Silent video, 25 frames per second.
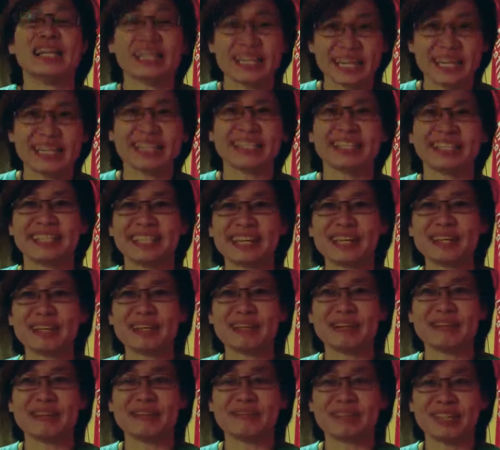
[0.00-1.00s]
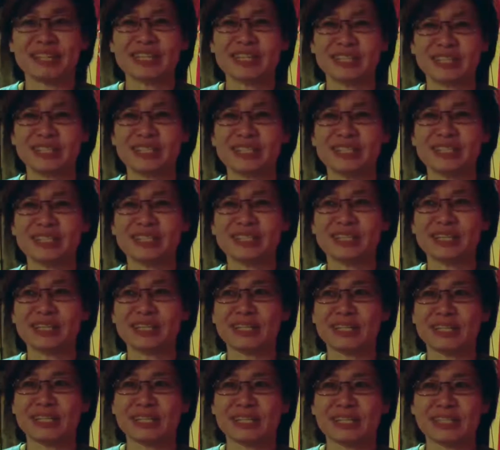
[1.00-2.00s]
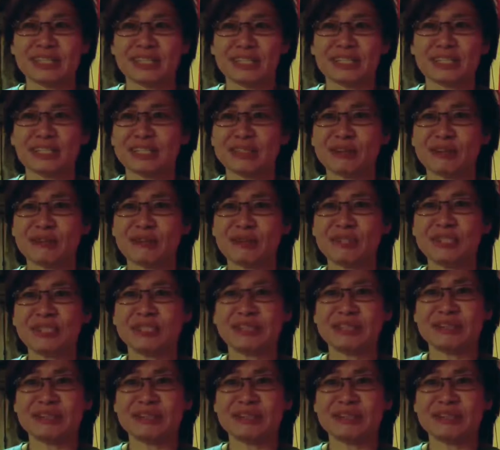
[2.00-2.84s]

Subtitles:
Yes, financial is always